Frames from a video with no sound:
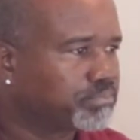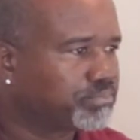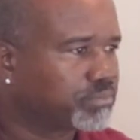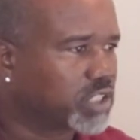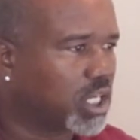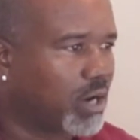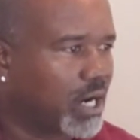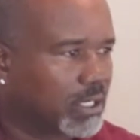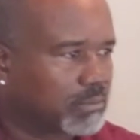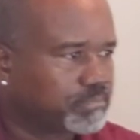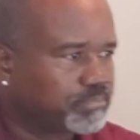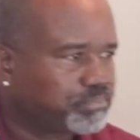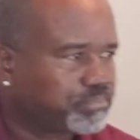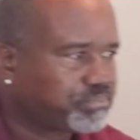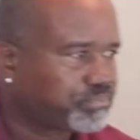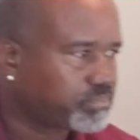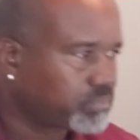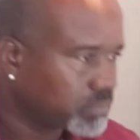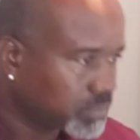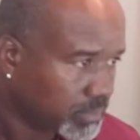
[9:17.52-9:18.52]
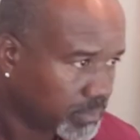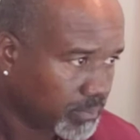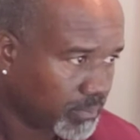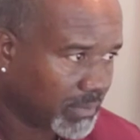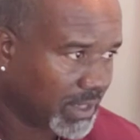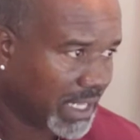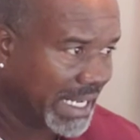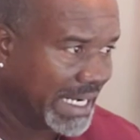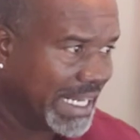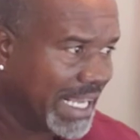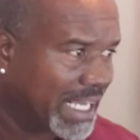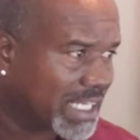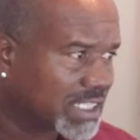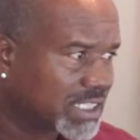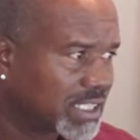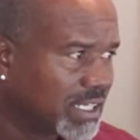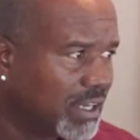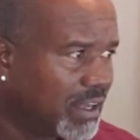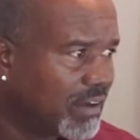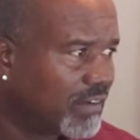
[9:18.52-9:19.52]
All right,
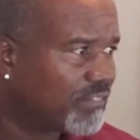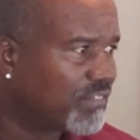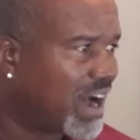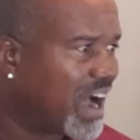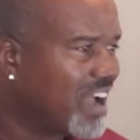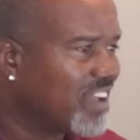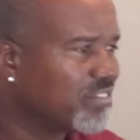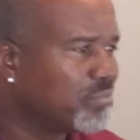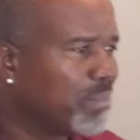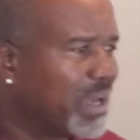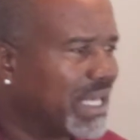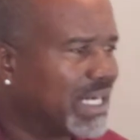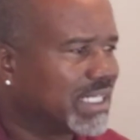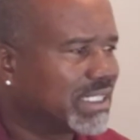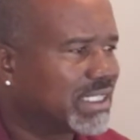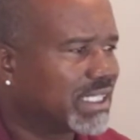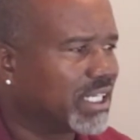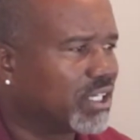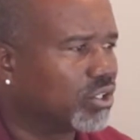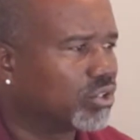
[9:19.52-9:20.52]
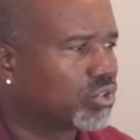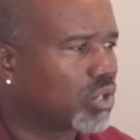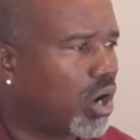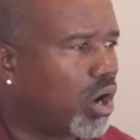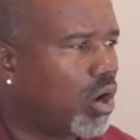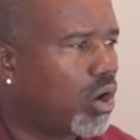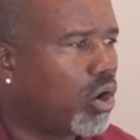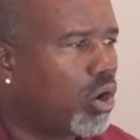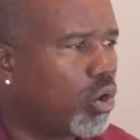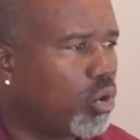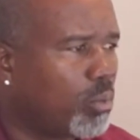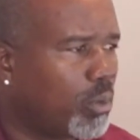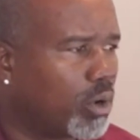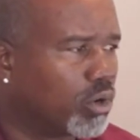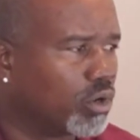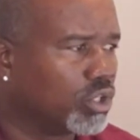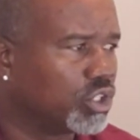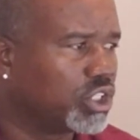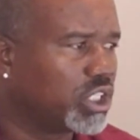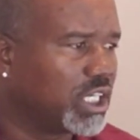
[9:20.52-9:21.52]
next, 5 maintenance skills all
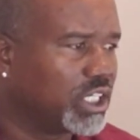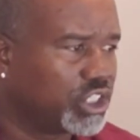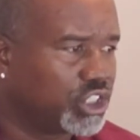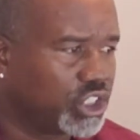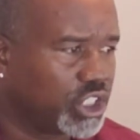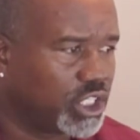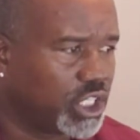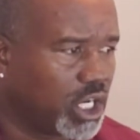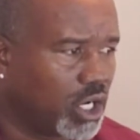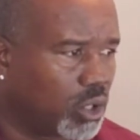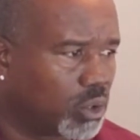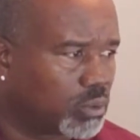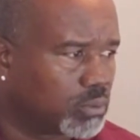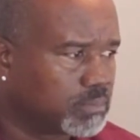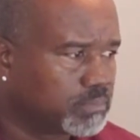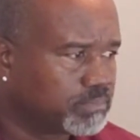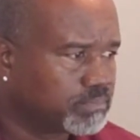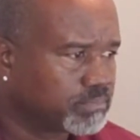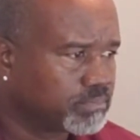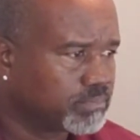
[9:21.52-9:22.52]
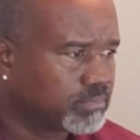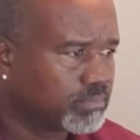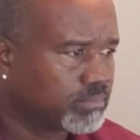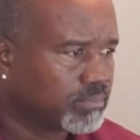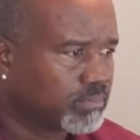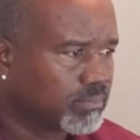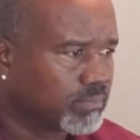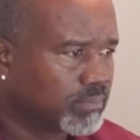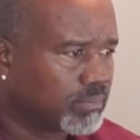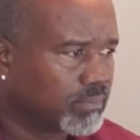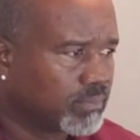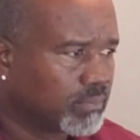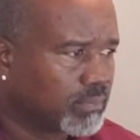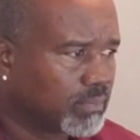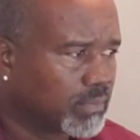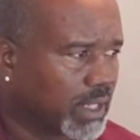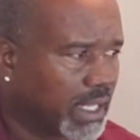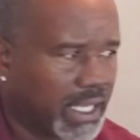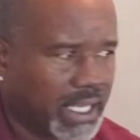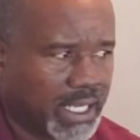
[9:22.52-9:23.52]
homeowners should know.
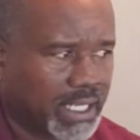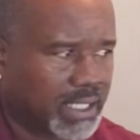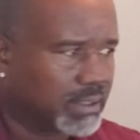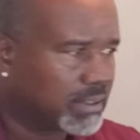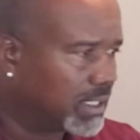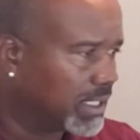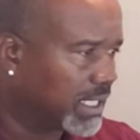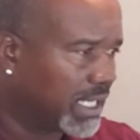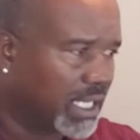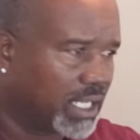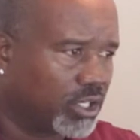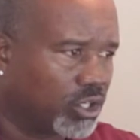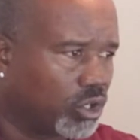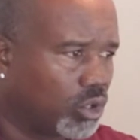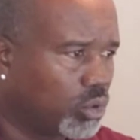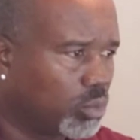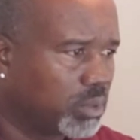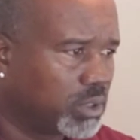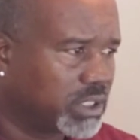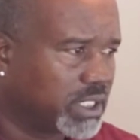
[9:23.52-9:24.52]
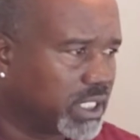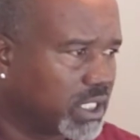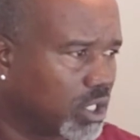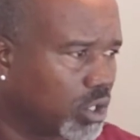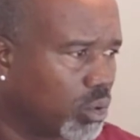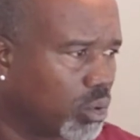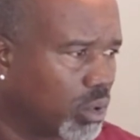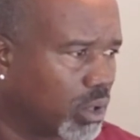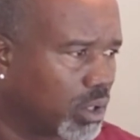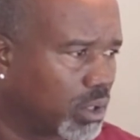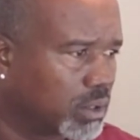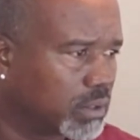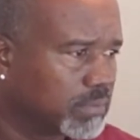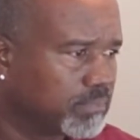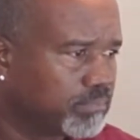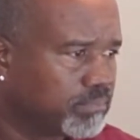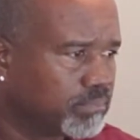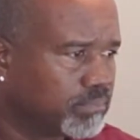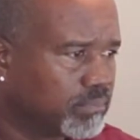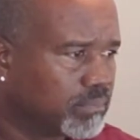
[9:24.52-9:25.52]
And again, no particular order.
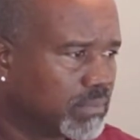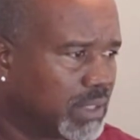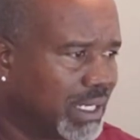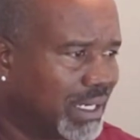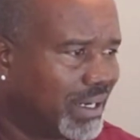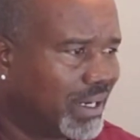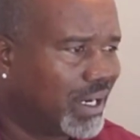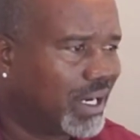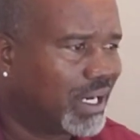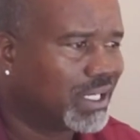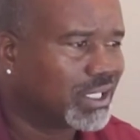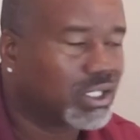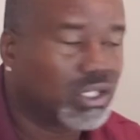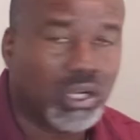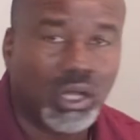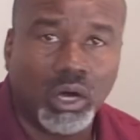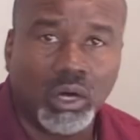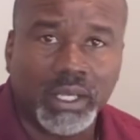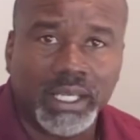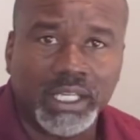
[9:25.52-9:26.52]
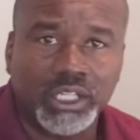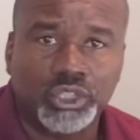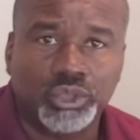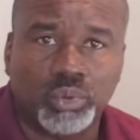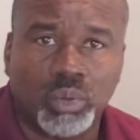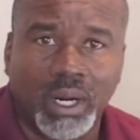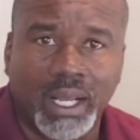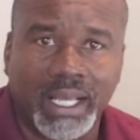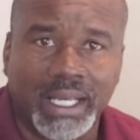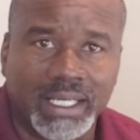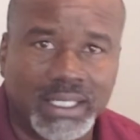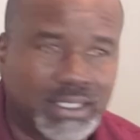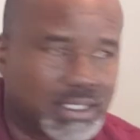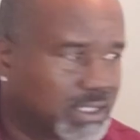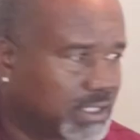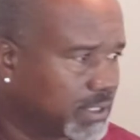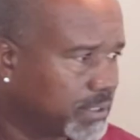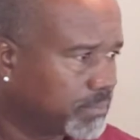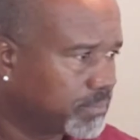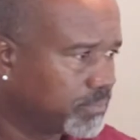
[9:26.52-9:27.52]
Unclogging
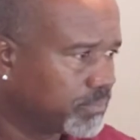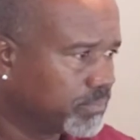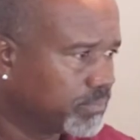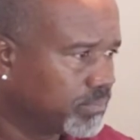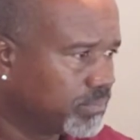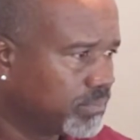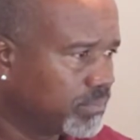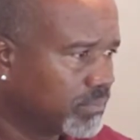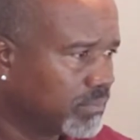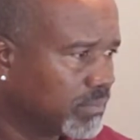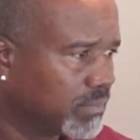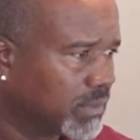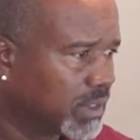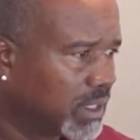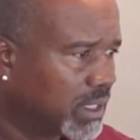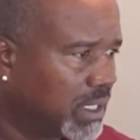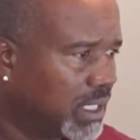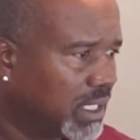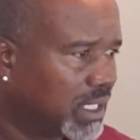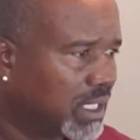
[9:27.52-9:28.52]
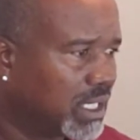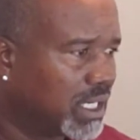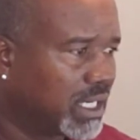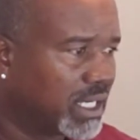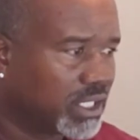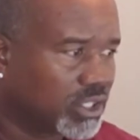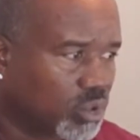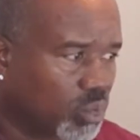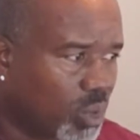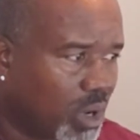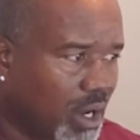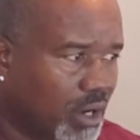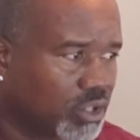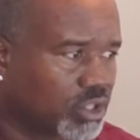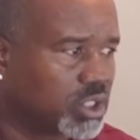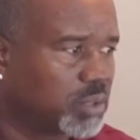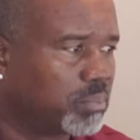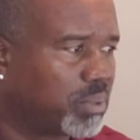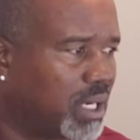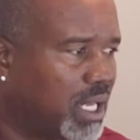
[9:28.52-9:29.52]
drains, cutting the water
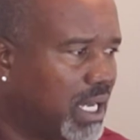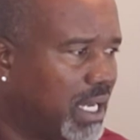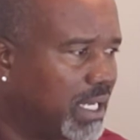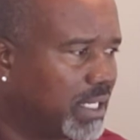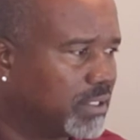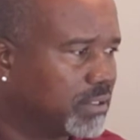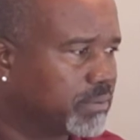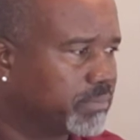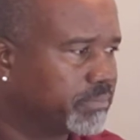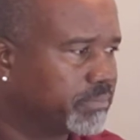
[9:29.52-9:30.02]
supply,